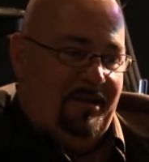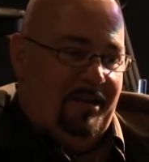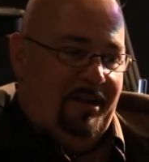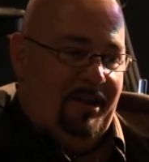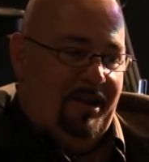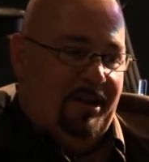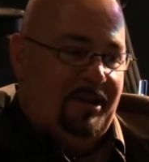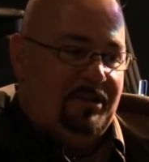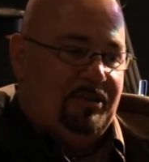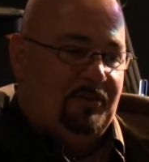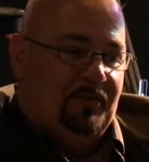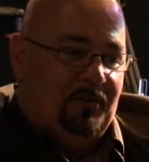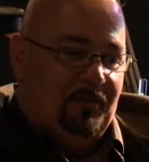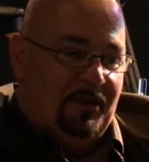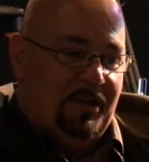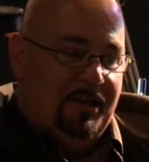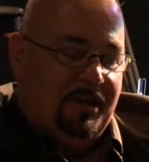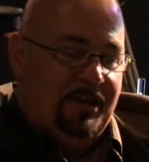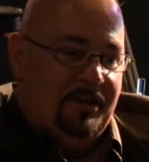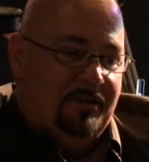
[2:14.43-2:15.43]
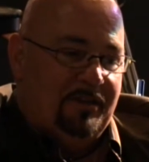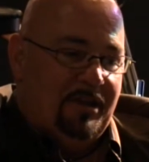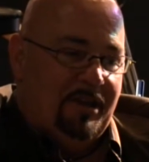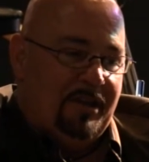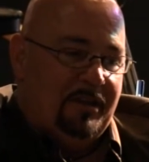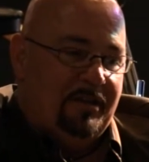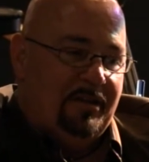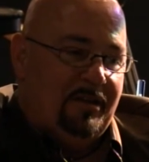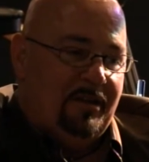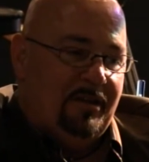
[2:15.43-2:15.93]
And it's funny
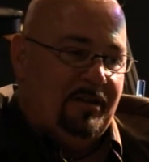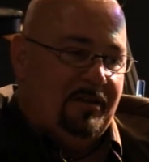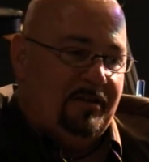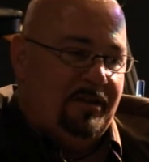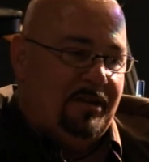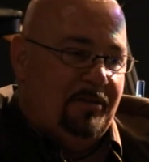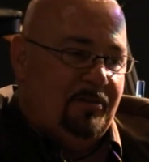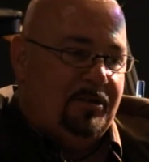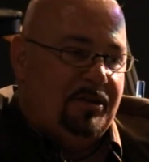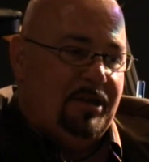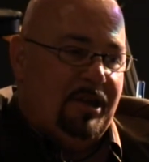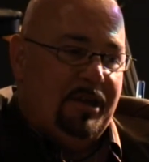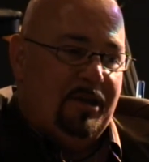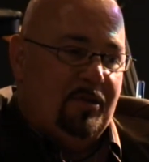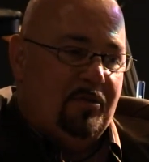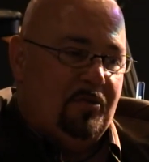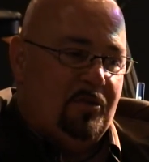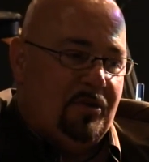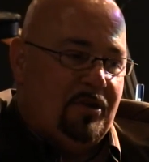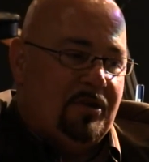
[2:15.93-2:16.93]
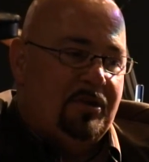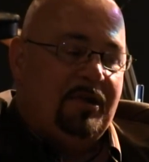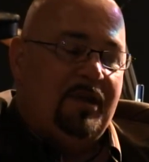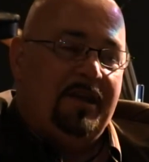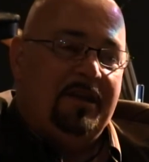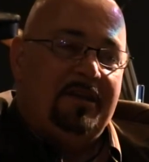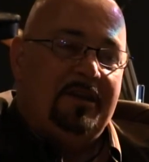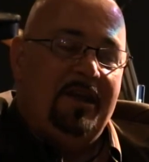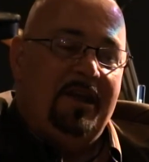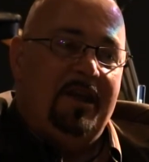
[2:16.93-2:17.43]
that it would take a word
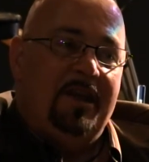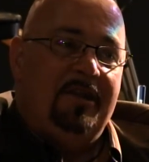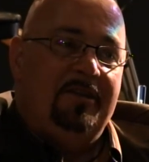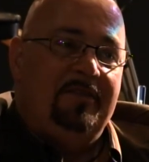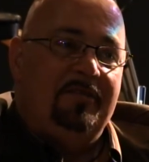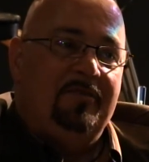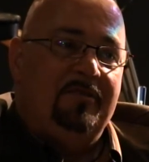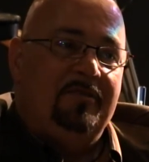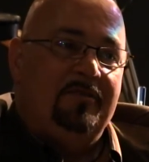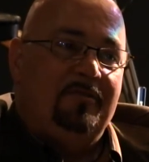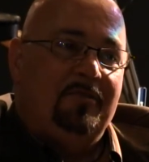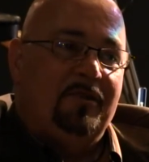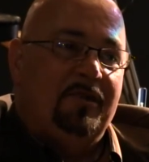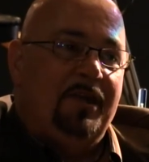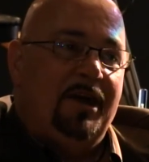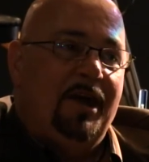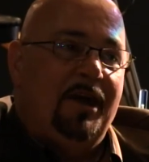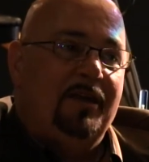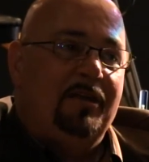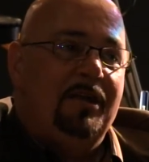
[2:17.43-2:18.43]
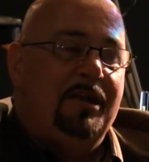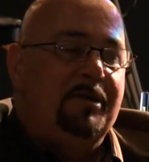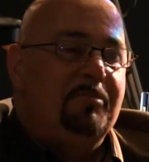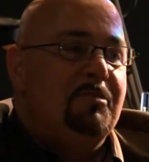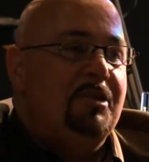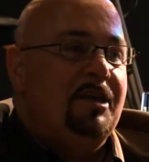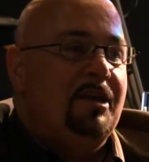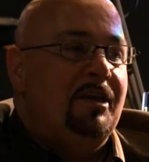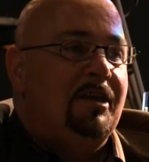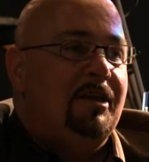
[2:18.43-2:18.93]
like that for a guy like
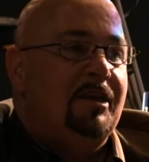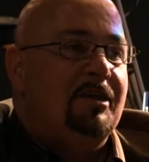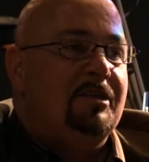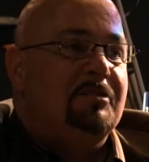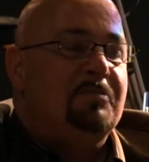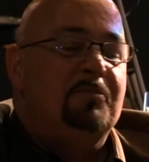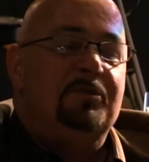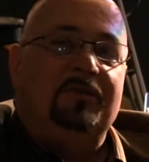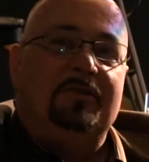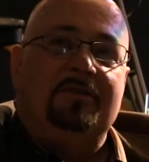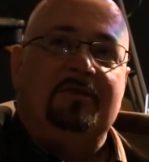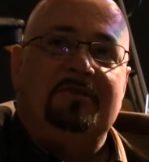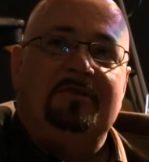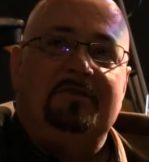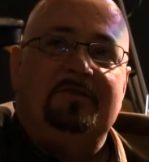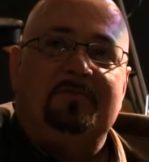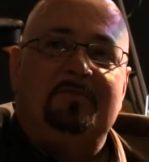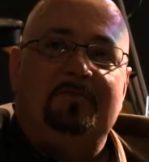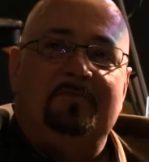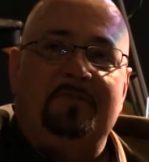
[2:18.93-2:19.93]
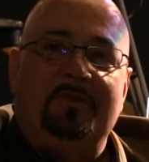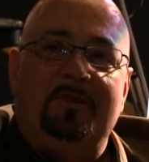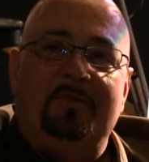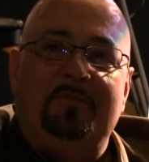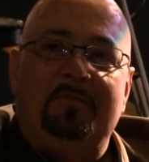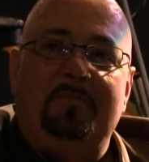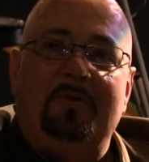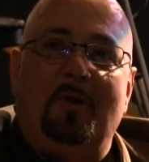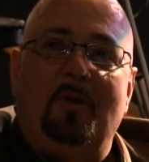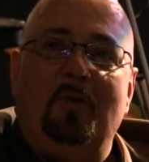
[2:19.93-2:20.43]
me, I guess, because the
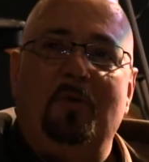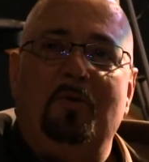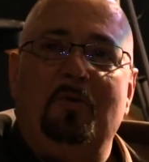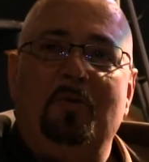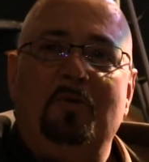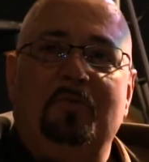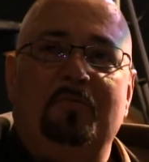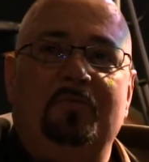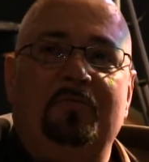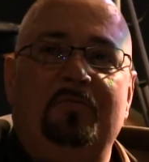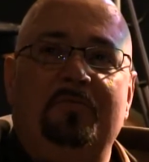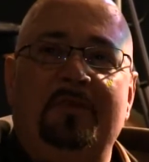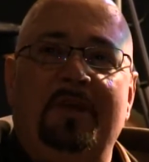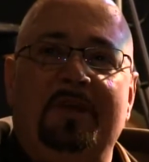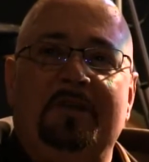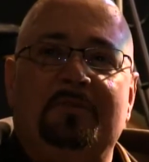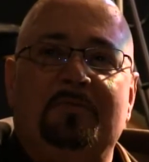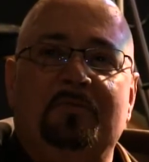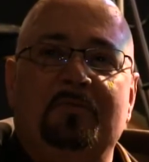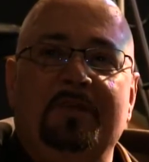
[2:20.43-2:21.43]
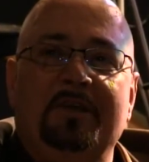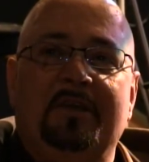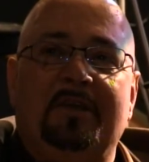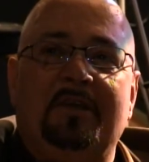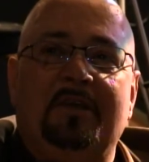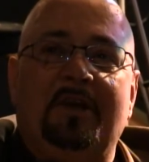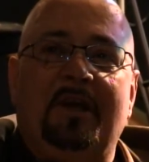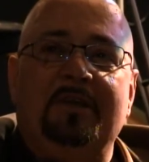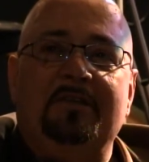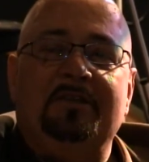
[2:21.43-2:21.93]
whole next week,
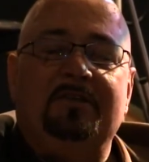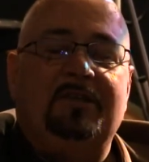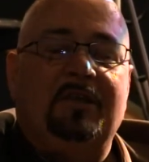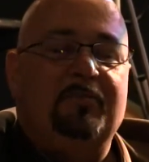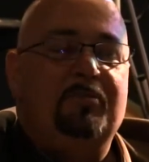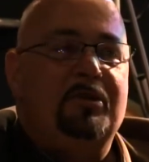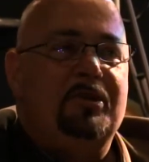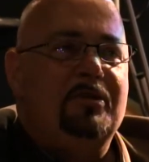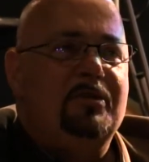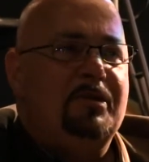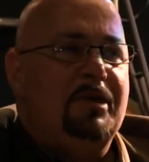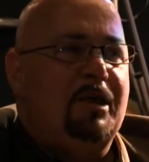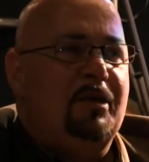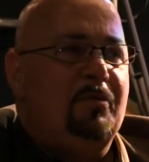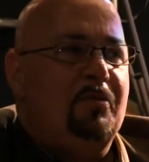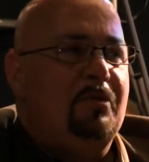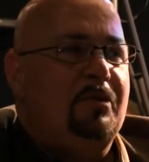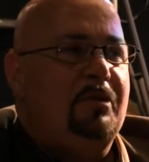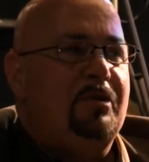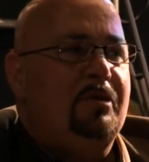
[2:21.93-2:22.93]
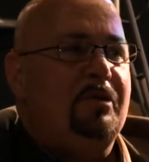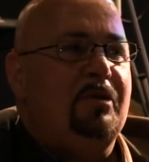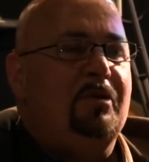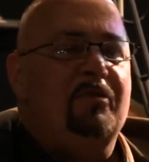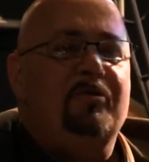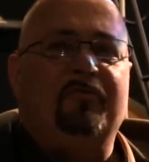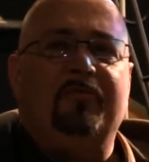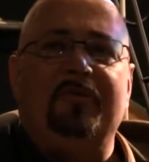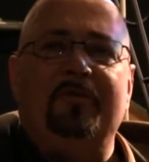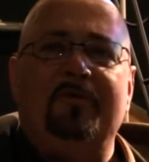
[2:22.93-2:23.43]
I just kept hearing that word
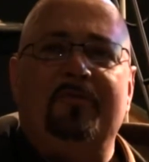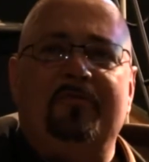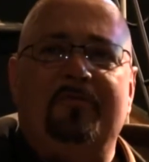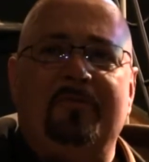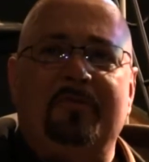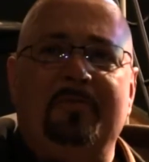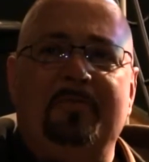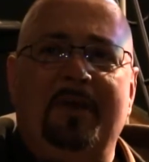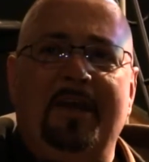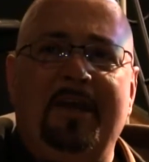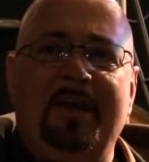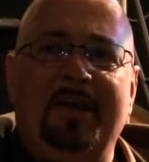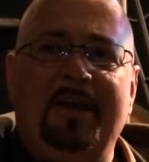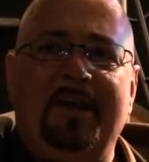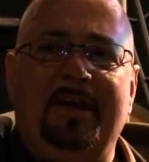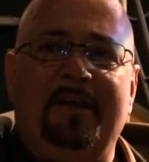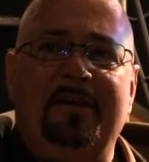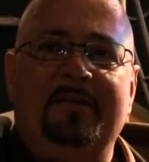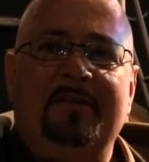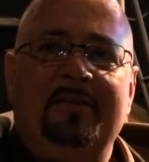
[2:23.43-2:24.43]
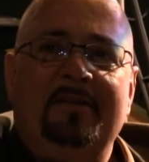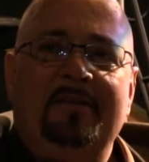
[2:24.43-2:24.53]
over and over in my head,